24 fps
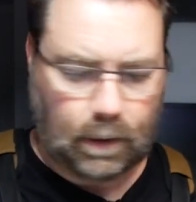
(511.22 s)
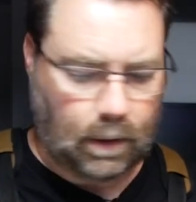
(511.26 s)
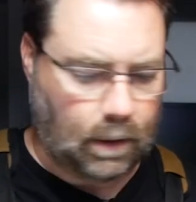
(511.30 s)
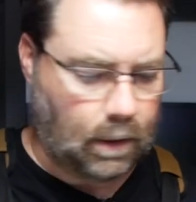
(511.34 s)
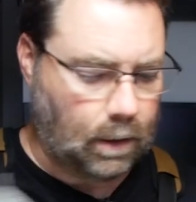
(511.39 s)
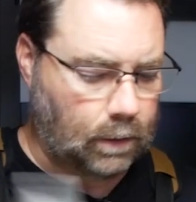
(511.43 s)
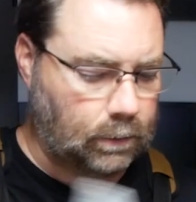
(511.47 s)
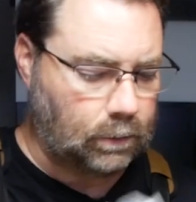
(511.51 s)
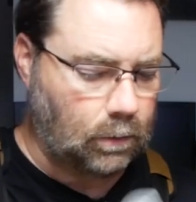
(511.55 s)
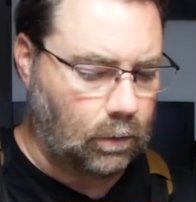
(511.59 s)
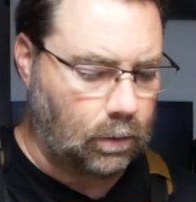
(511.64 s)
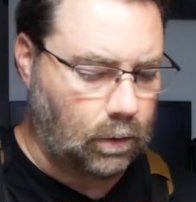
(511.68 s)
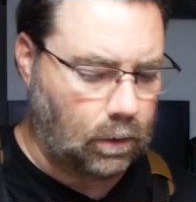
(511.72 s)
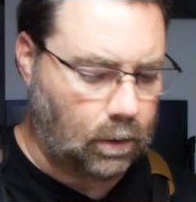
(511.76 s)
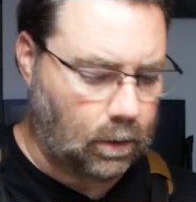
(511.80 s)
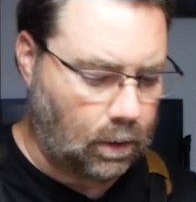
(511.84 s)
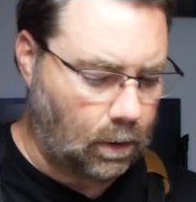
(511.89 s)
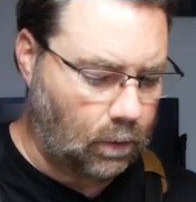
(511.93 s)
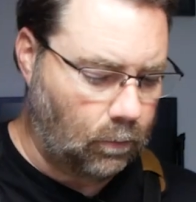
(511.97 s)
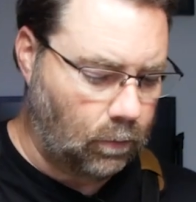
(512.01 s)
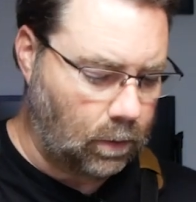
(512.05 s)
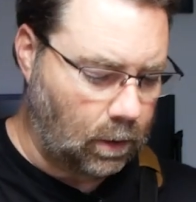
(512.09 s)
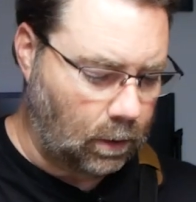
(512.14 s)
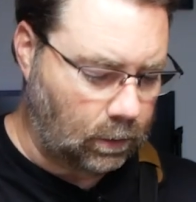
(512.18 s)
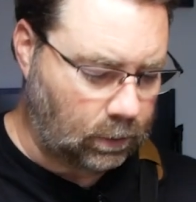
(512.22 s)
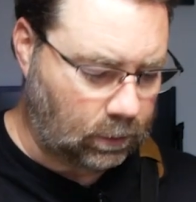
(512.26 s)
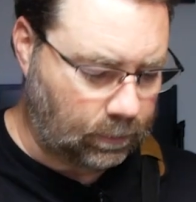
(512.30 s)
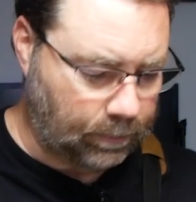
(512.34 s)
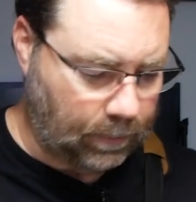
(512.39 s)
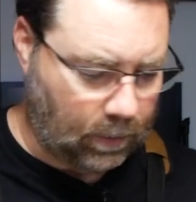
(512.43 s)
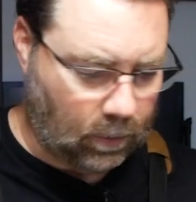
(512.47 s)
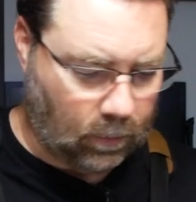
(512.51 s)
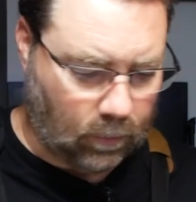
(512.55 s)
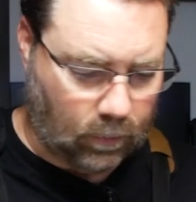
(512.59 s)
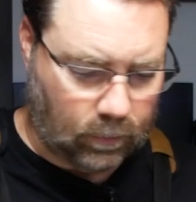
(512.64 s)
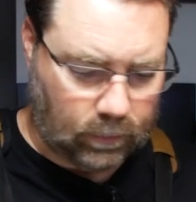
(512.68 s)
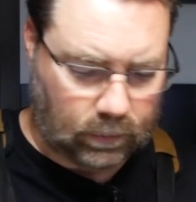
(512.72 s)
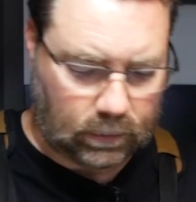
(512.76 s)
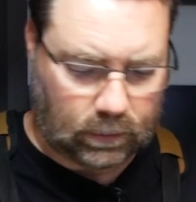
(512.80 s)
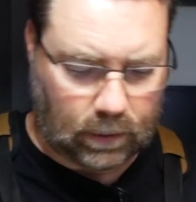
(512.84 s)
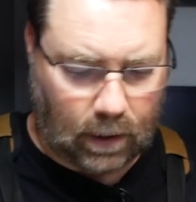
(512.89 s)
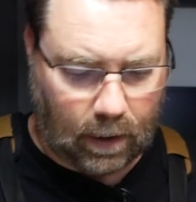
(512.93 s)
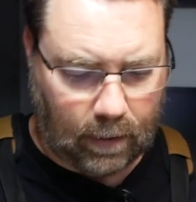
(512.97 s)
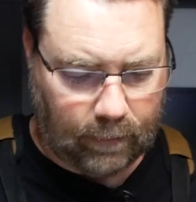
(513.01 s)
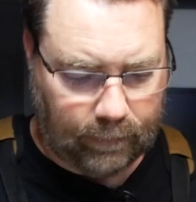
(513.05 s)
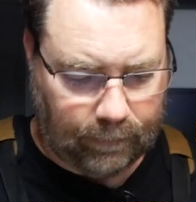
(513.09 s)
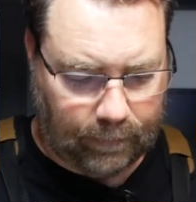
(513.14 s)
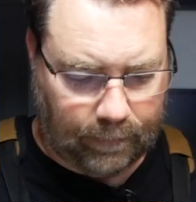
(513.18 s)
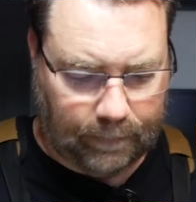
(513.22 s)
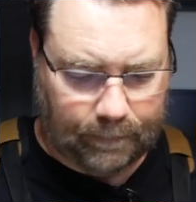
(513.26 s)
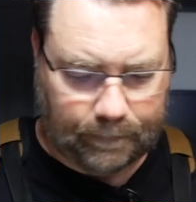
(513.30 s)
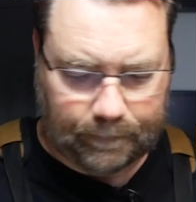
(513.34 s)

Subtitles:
It's only good when you spill stuff.